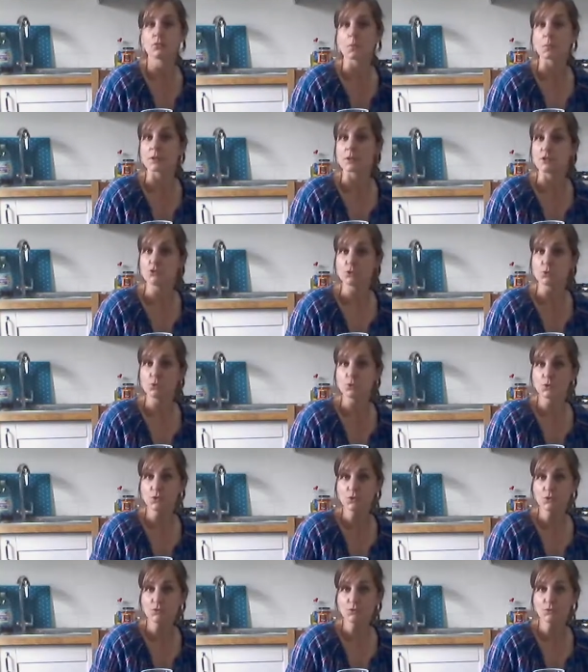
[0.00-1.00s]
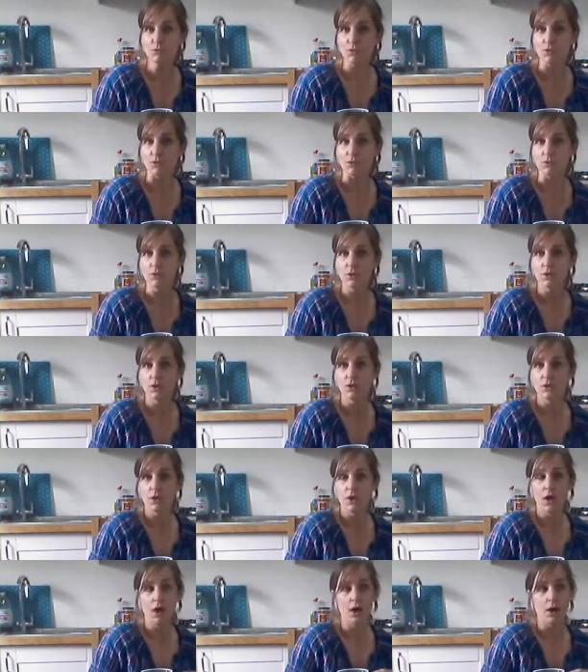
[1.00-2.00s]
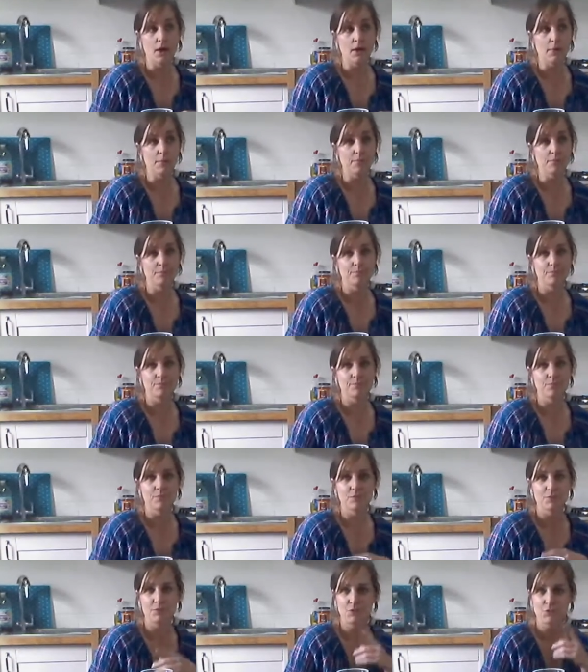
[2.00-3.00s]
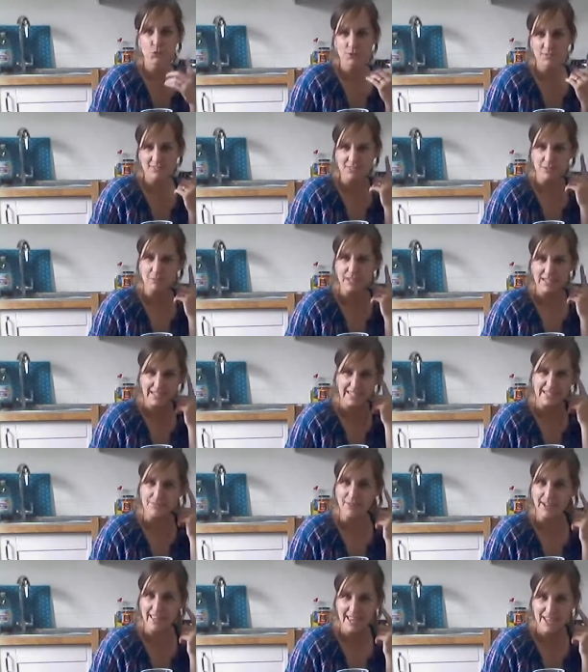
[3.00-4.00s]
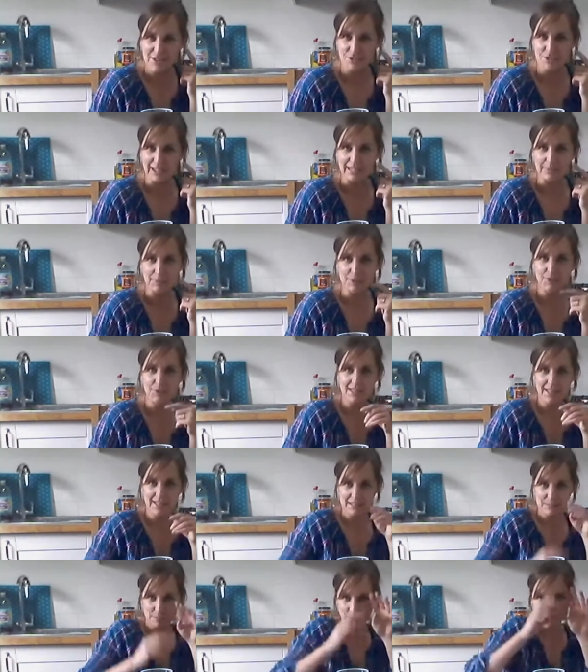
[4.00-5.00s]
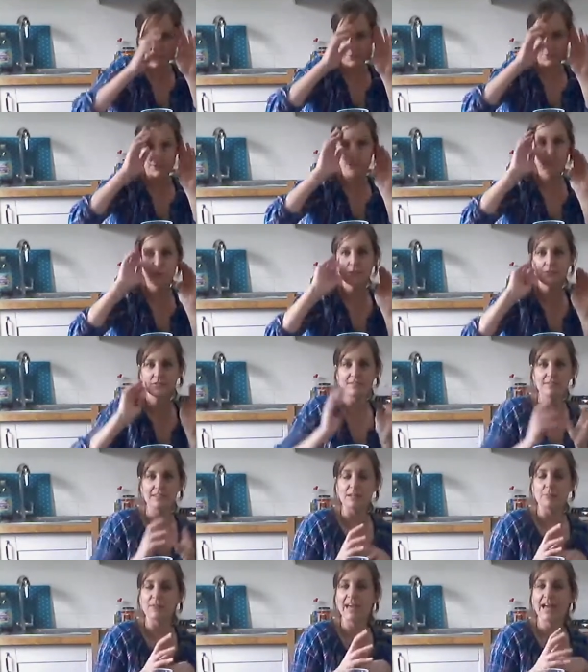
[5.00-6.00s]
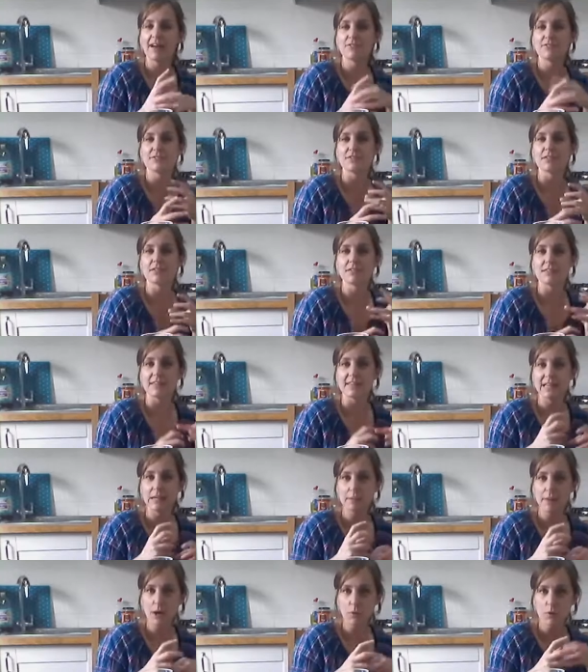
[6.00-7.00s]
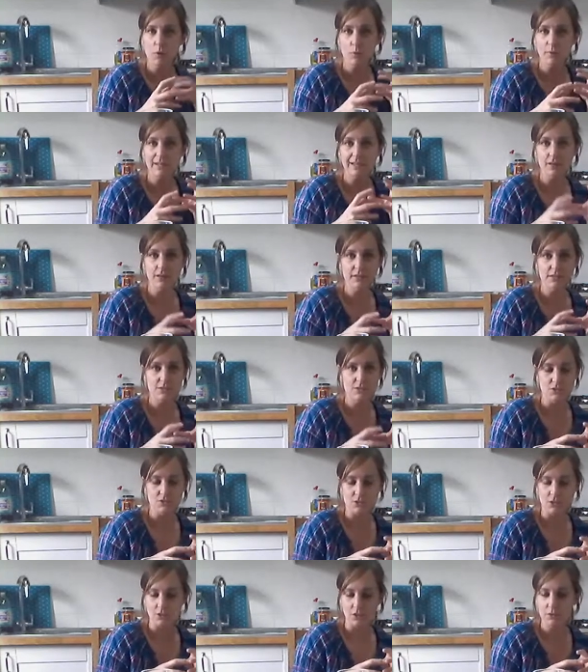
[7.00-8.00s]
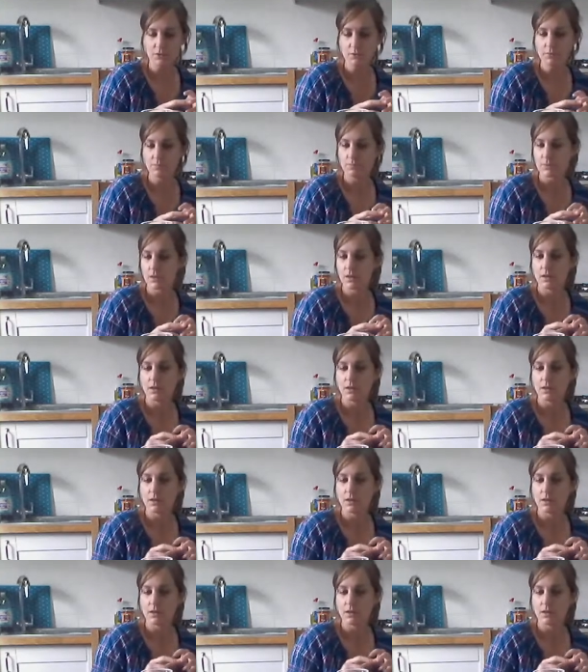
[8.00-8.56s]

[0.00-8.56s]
So I'm going to talk you through um, the choices I'm making in my head, really, because that's part of the process, isn't it? We have to think about what we'd like to do,